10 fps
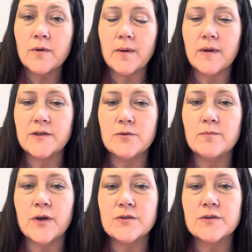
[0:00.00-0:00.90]
I do
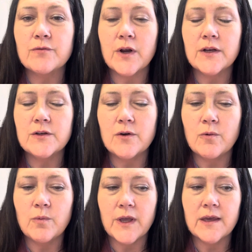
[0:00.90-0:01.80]
most of what I do
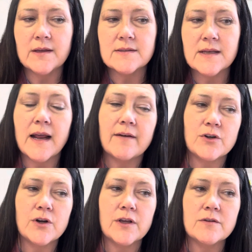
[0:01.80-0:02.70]
on weekends and
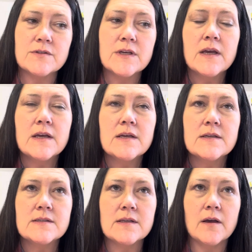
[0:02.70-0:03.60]
afternoons.
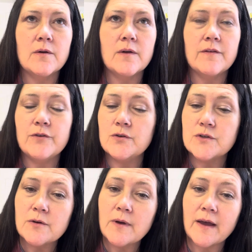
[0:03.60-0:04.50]
So if you
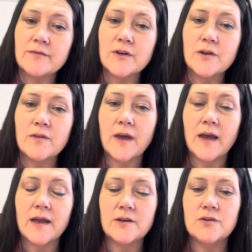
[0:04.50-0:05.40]
too have to do
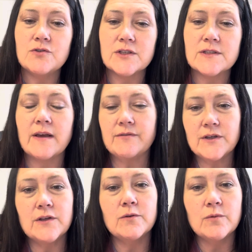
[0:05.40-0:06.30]
that, you just have
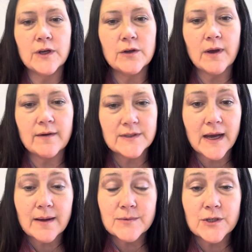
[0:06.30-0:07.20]
to do you have
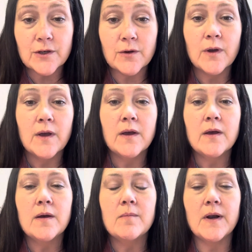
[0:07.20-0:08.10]
time to.
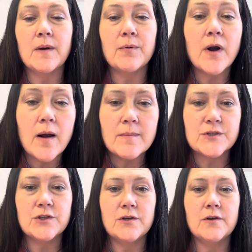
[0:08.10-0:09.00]
But I
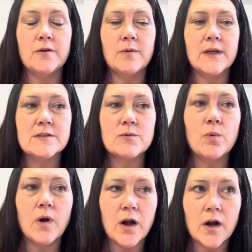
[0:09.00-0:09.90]
promise you, it's
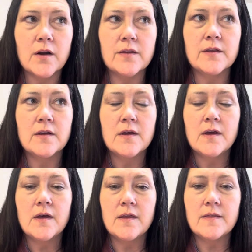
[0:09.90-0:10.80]
worth
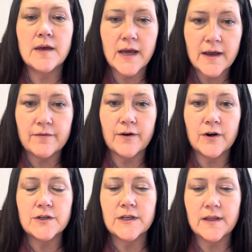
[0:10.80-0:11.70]
the
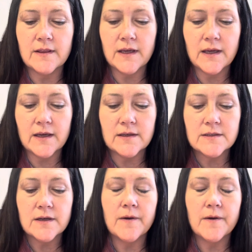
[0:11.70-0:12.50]
effort in the end.